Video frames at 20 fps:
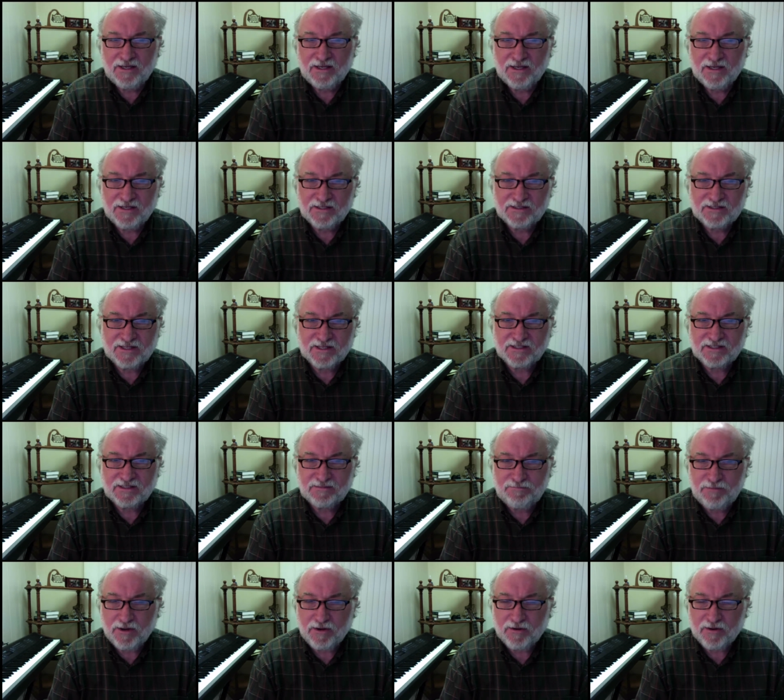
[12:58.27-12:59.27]
is the
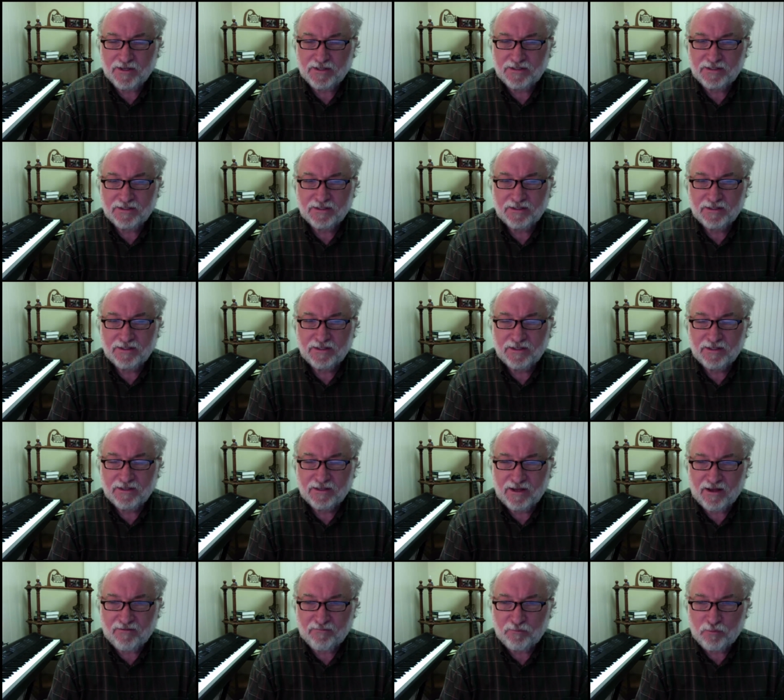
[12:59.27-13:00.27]
spirit
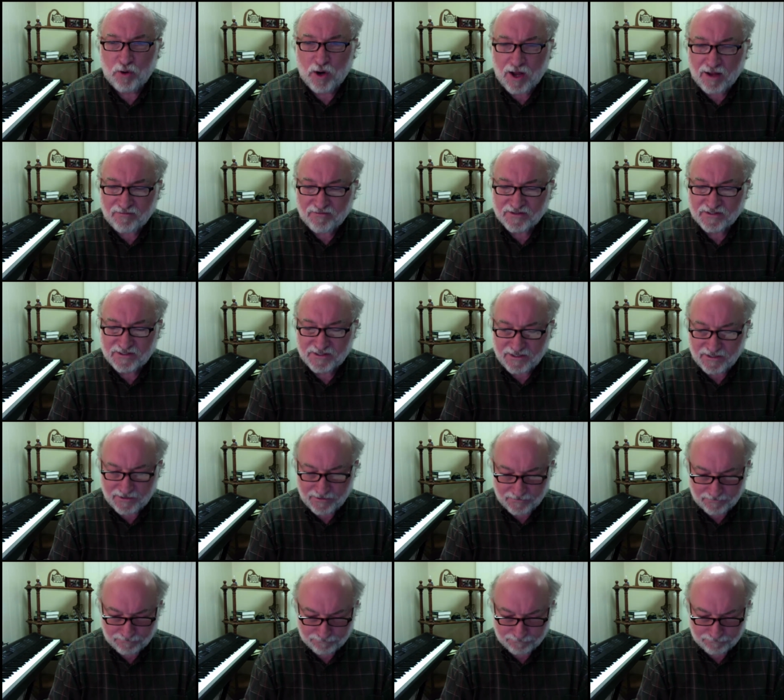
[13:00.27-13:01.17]
of prophecy.